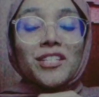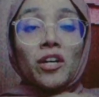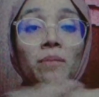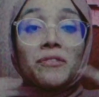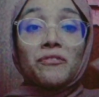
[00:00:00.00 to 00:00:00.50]

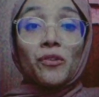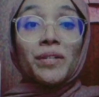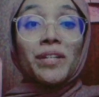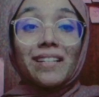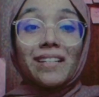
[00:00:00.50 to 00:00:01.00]
So before
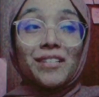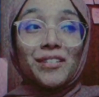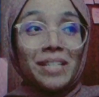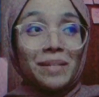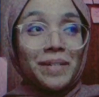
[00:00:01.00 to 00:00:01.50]
we get
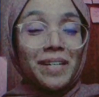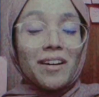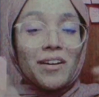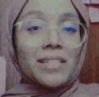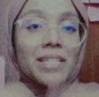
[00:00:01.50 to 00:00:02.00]
into
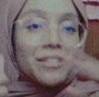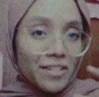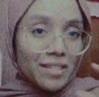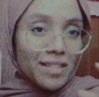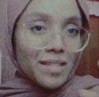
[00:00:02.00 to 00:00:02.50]
deeper on the
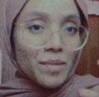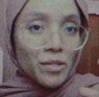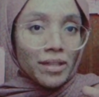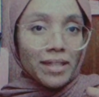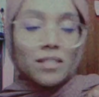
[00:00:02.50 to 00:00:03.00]
differences
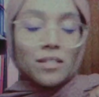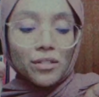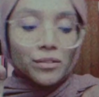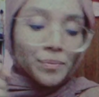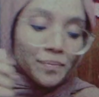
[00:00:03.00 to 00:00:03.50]
between these
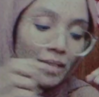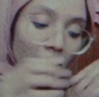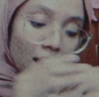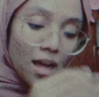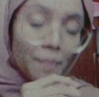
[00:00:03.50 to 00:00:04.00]
two
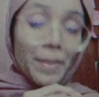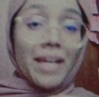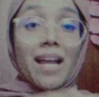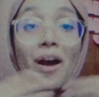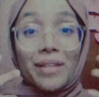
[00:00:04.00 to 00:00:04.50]

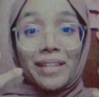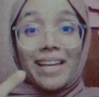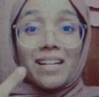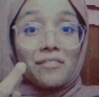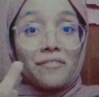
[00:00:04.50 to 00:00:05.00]
and how
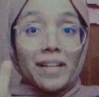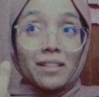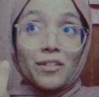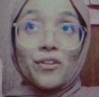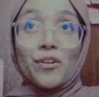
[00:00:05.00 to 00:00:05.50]
it can
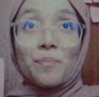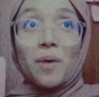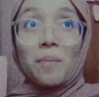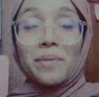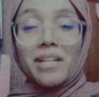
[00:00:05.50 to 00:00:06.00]
affect your
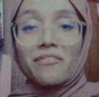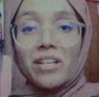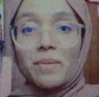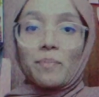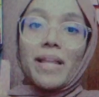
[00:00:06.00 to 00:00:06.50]
property
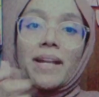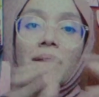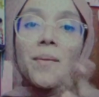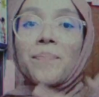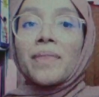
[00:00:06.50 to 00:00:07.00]
investment
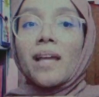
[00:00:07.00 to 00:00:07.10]
plan,